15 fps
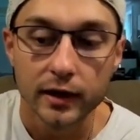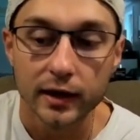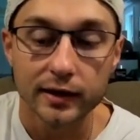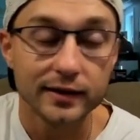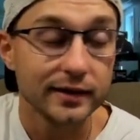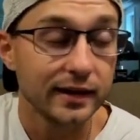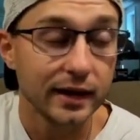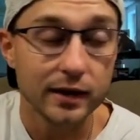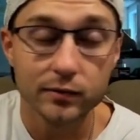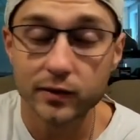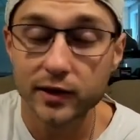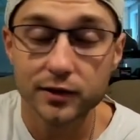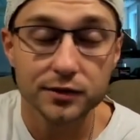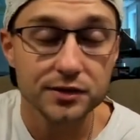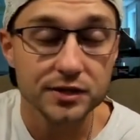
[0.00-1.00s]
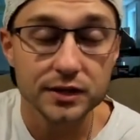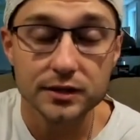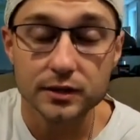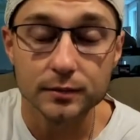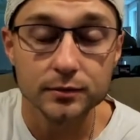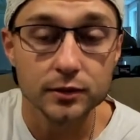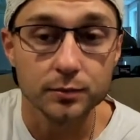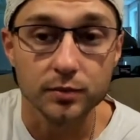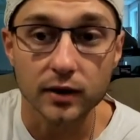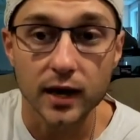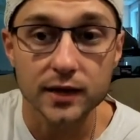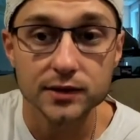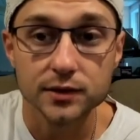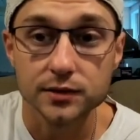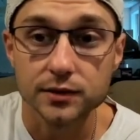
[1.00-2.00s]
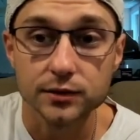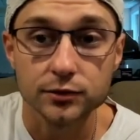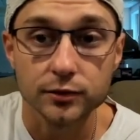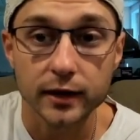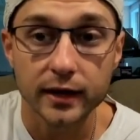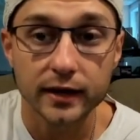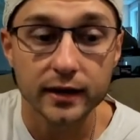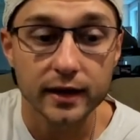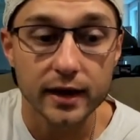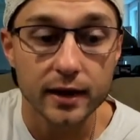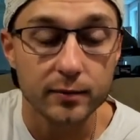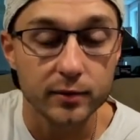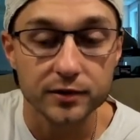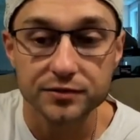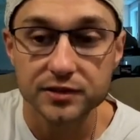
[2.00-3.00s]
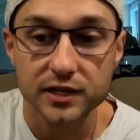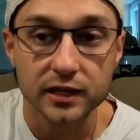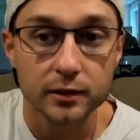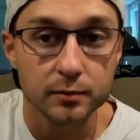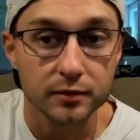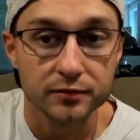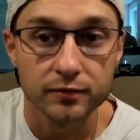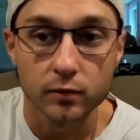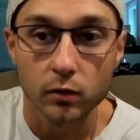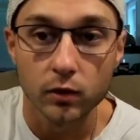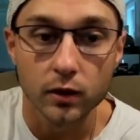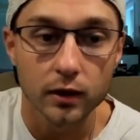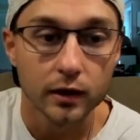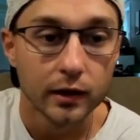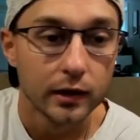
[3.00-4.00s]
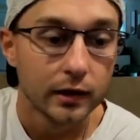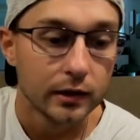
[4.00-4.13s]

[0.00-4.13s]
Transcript: And again, we could see some surprises in training camp. We've seen it before.